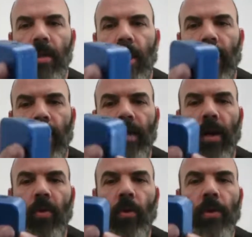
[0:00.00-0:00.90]

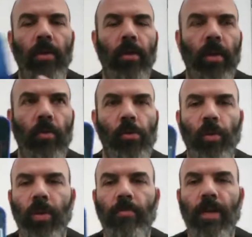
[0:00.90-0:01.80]
Now, in order to use the
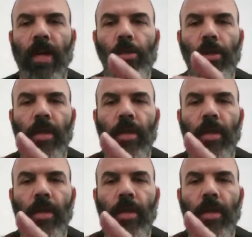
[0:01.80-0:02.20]
GPS,